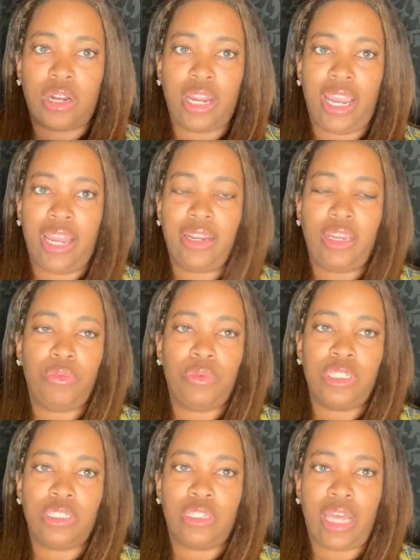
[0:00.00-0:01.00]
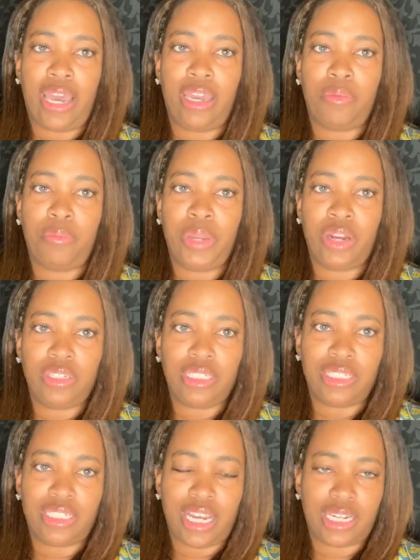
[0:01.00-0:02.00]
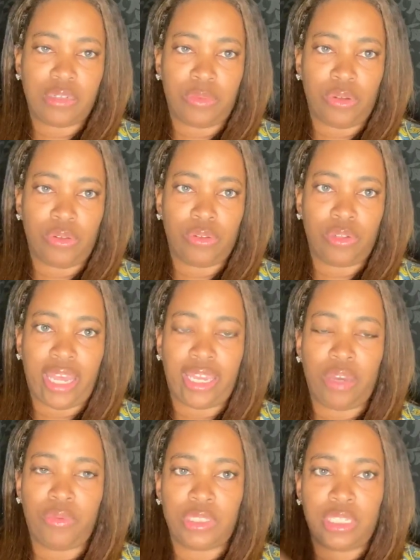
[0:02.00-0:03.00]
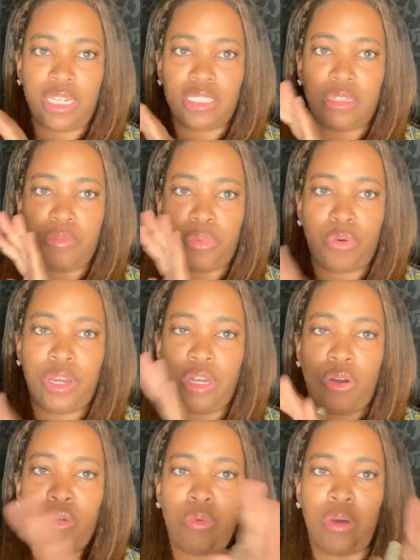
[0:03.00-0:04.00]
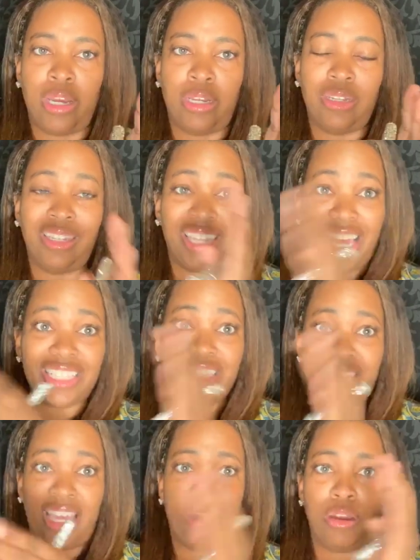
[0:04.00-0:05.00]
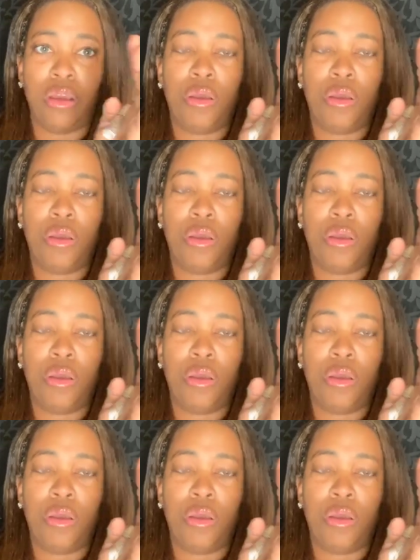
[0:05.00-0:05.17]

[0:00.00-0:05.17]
And it was like barely detectable, like it was less than 0.01, less than